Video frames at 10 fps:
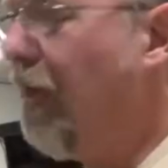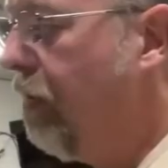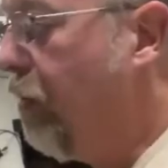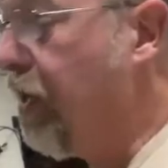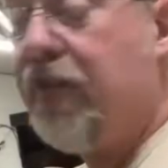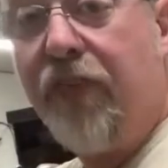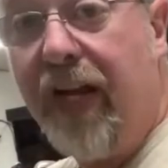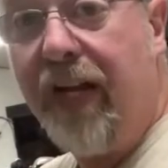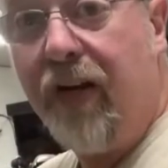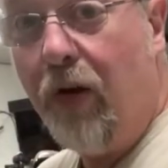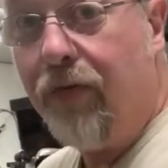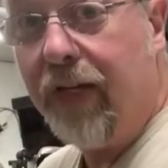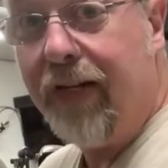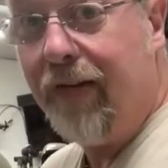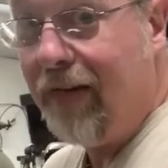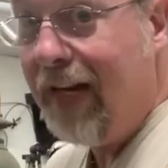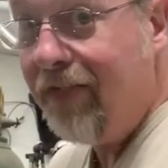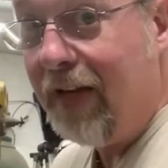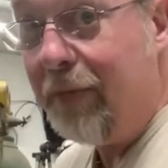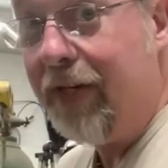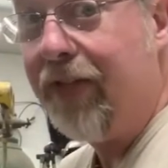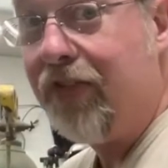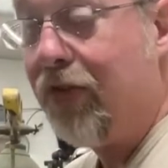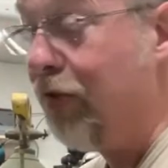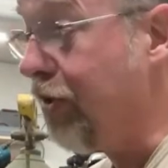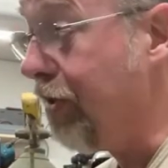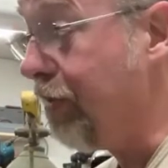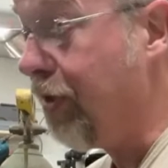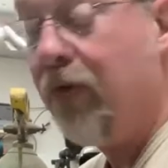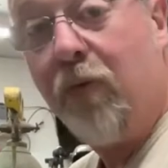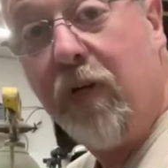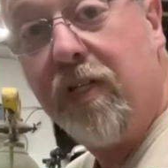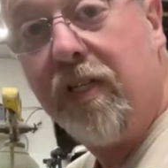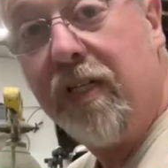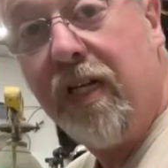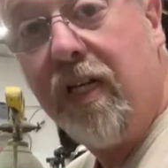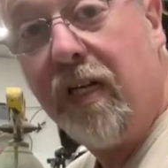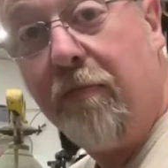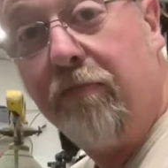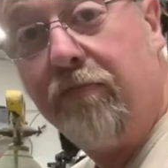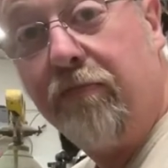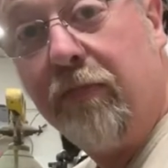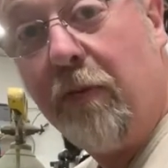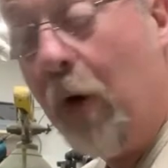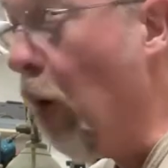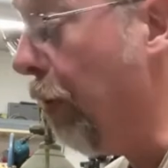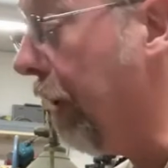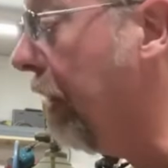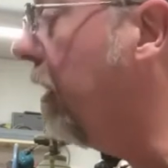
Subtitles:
with this fan, hopefully I don't have that many insertions. I do it once and done. I'm hoping.